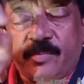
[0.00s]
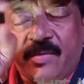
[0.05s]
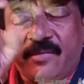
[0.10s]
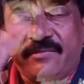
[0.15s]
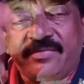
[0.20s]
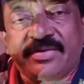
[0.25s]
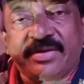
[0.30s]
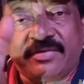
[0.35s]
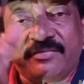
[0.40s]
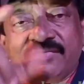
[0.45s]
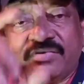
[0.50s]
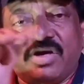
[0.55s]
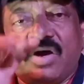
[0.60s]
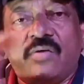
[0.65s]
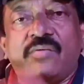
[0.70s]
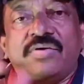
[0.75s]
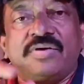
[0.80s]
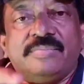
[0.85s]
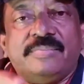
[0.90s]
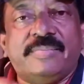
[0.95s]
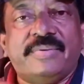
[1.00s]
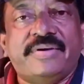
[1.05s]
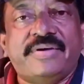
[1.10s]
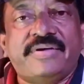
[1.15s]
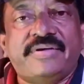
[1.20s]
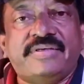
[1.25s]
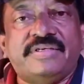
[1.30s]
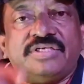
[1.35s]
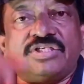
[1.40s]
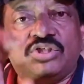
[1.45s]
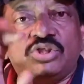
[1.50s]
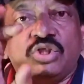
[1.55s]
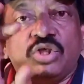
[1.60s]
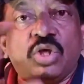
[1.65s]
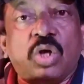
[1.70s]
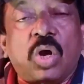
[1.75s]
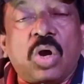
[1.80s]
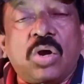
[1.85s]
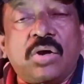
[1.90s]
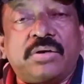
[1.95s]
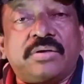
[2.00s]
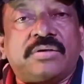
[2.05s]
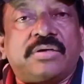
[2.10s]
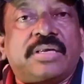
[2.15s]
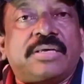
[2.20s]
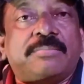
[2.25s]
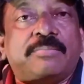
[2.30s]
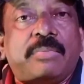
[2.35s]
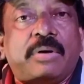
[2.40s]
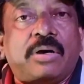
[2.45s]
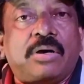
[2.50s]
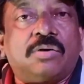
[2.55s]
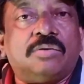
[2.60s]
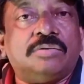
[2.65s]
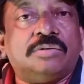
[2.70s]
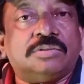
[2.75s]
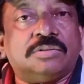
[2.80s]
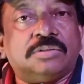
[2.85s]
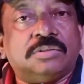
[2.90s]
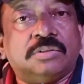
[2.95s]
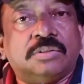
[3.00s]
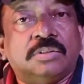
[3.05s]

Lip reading: power of government is not about,